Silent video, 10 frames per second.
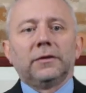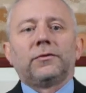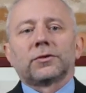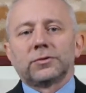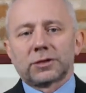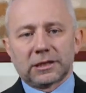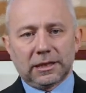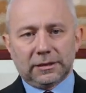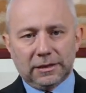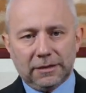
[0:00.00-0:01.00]
for your
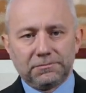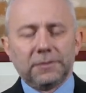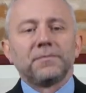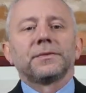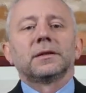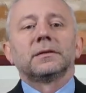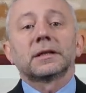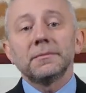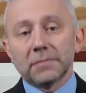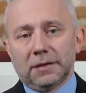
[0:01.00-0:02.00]
startup.
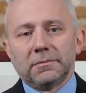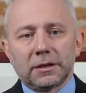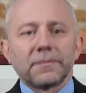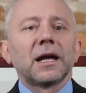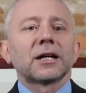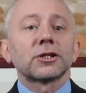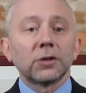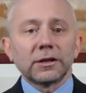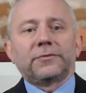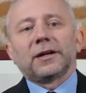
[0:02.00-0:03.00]
Remember, a
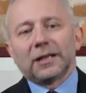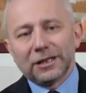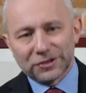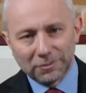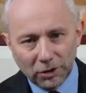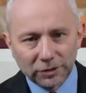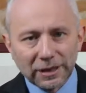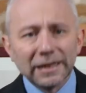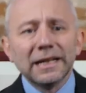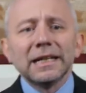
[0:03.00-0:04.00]
solid financial
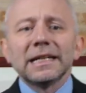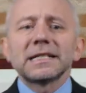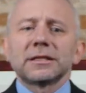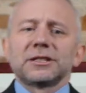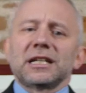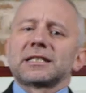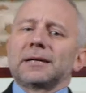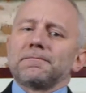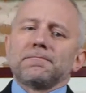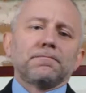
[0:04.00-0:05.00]
model isn't just
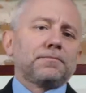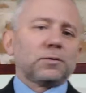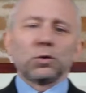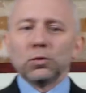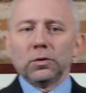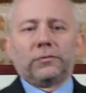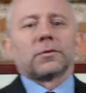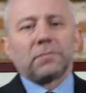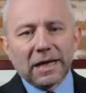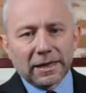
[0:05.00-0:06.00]
a tool for
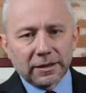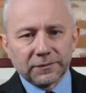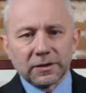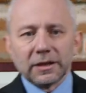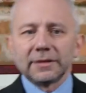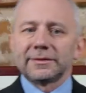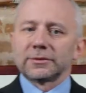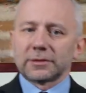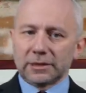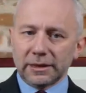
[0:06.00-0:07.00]
planning, it's your
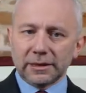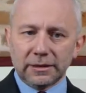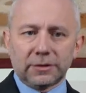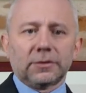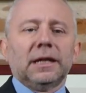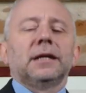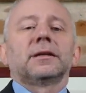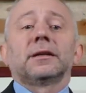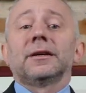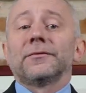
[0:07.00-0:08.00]
ticket to
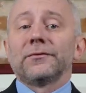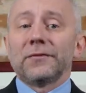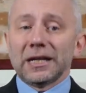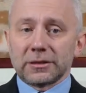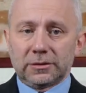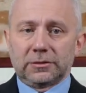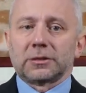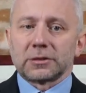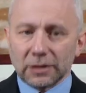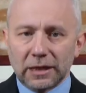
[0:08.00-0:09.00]
gaining
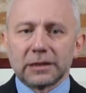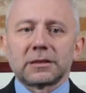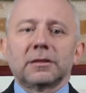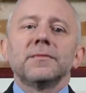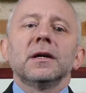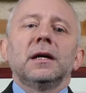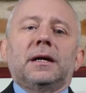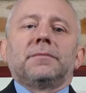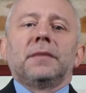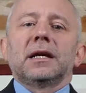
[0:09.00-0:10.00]
investors' trust
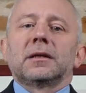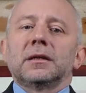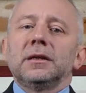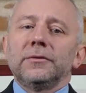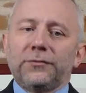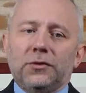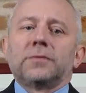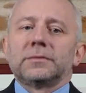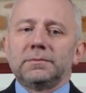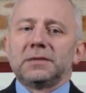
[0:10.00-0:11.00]
and making
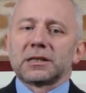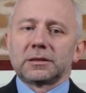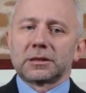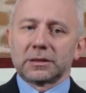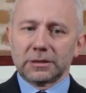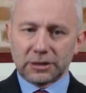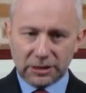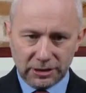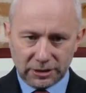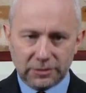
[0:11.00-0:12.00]
informed business
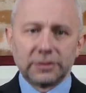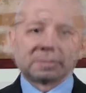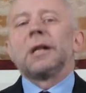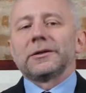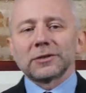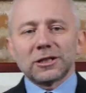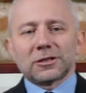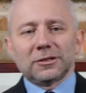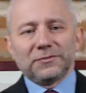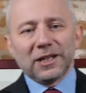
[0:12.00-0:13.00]
decisions. We have reached
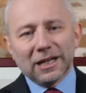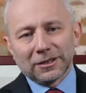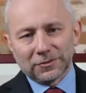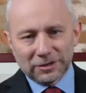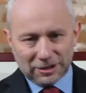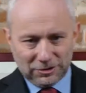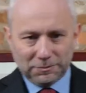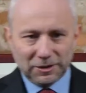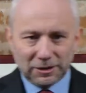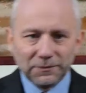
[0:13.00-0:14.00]
the end of this
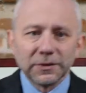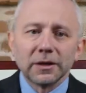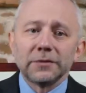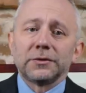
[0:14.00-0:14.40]
topic. If